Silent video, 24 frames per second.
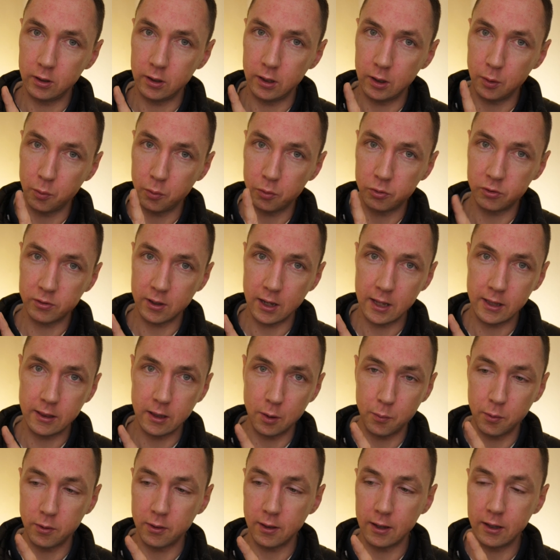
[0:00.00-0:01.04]
it will say
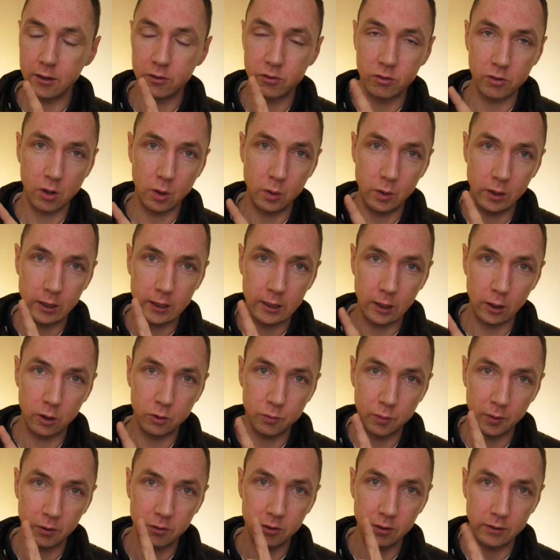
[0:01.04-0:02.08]
that with a Sony close
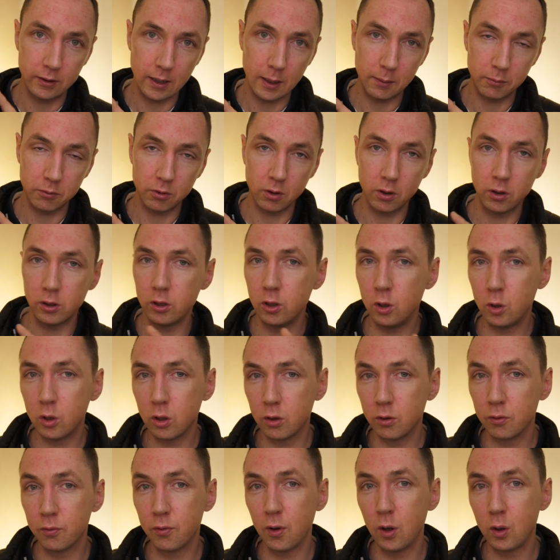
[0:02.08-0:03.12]
focus adapter, you
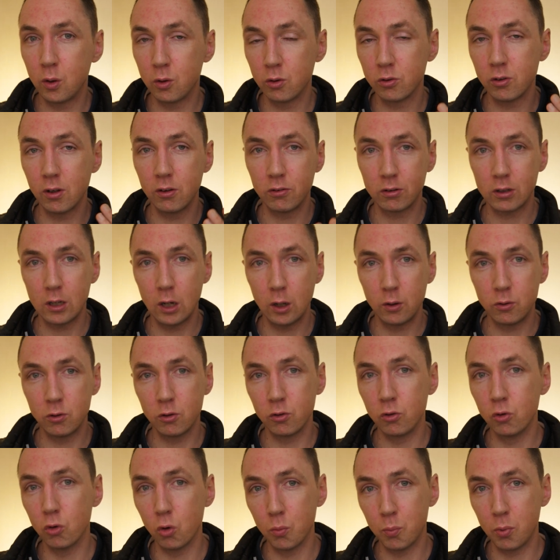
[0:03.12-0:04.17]
can focus as close
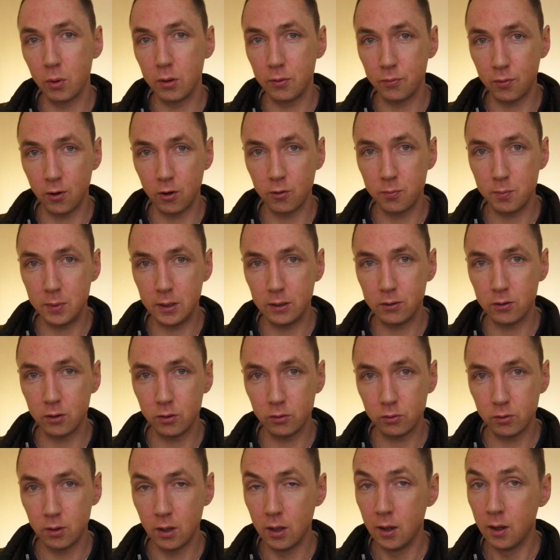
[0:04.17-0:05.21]
as 0.5
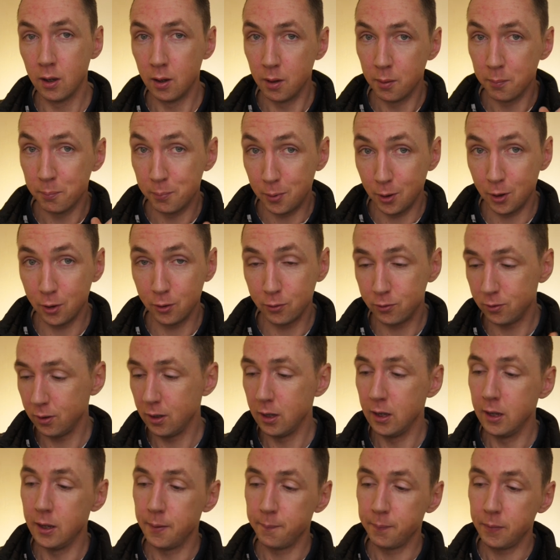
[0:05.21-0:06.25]
meters, but
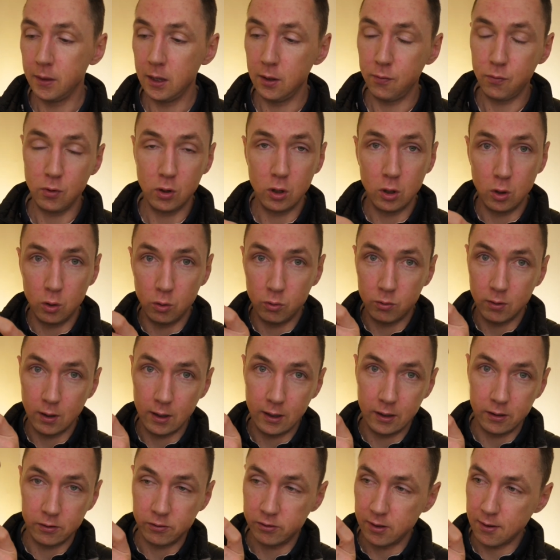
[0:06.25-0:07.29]
if you use
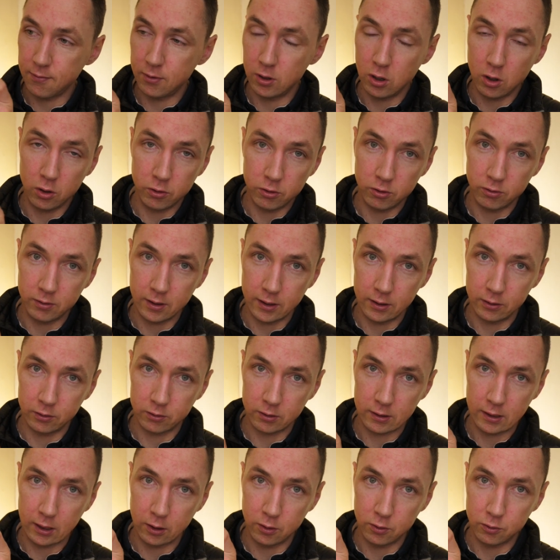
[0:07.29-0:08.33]
a 7 Artisan's
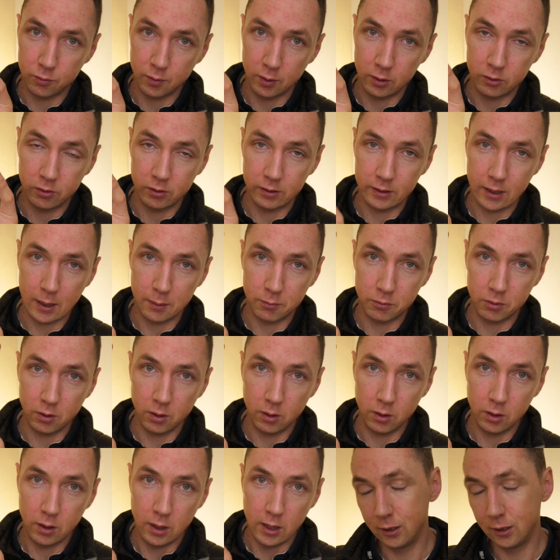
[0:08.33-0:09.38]
close focus
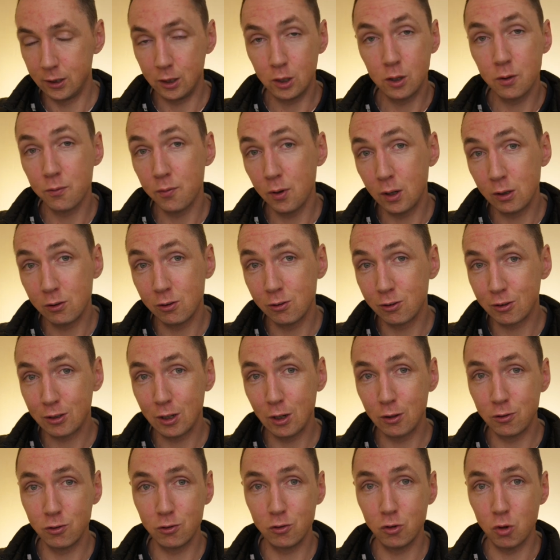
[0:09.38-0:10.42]
adapter, you can focus as
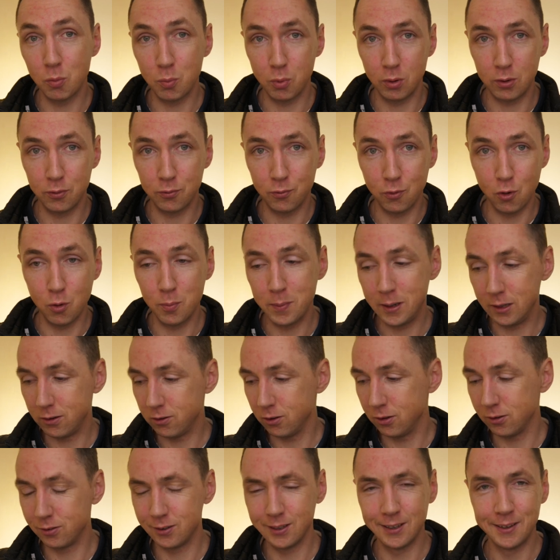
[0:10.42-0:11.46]
close as 0.4
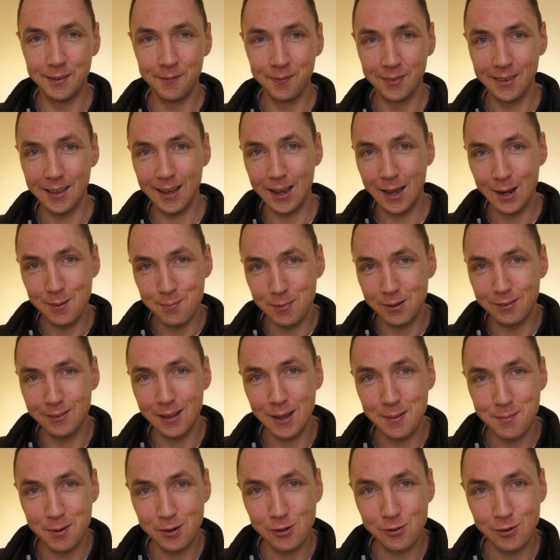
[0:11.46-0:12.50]
meters had my
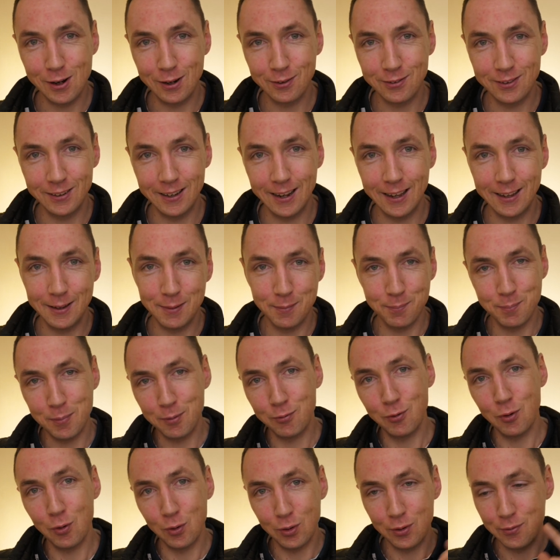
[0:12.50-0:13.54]
tape measure out today
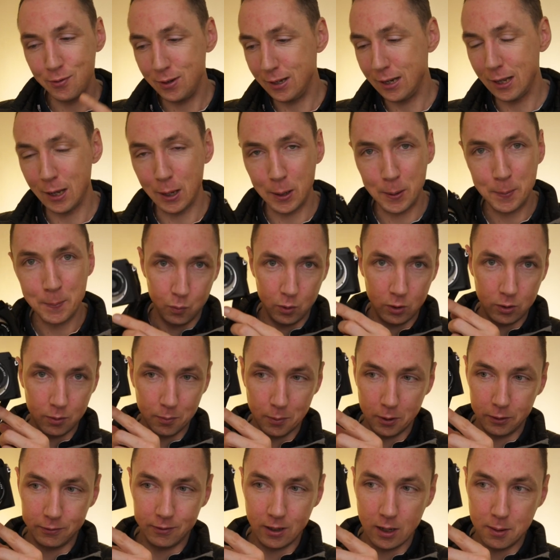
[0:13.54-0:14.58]
before the video with
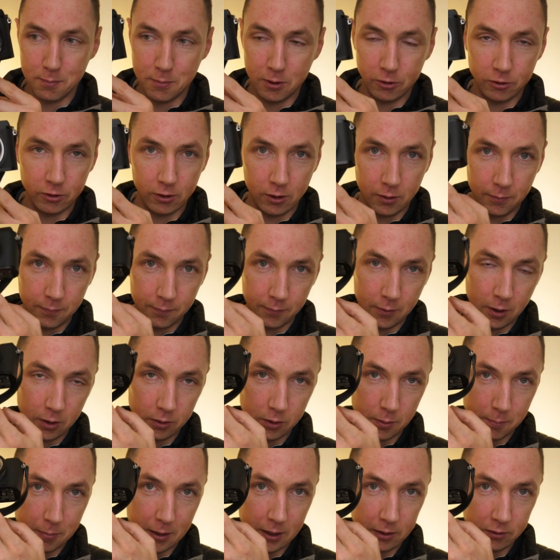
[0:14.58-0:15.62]
my tape measure at
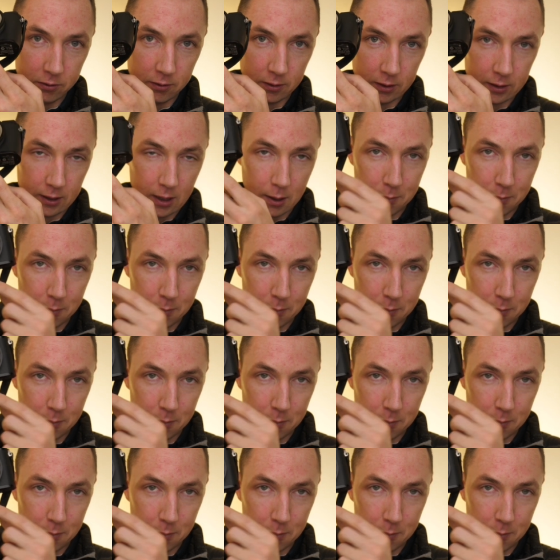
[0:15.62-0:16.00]
the base of the